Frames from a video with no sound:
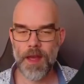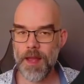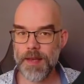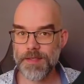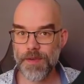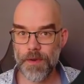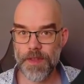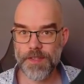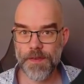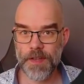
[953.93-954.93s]
Let's call
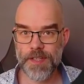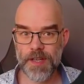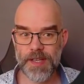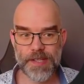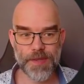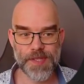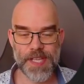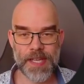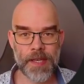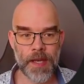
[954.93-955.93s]
this function link to
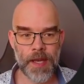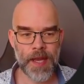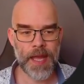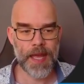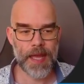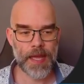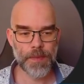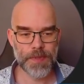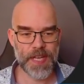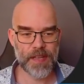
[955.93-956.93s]
scene. It
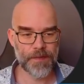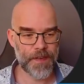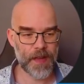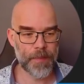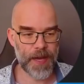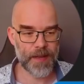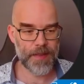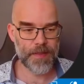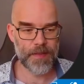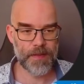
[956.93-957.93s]
will take the file
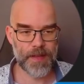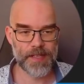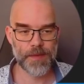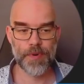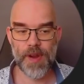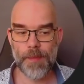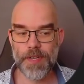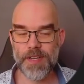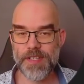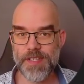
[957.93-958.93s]
path as a
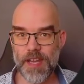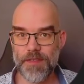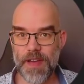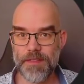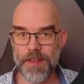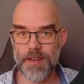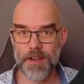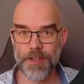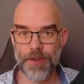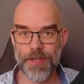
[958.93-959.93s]
parameter instead of having it
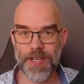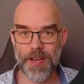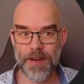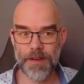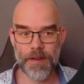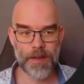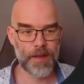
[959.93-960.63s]
hard-coded here.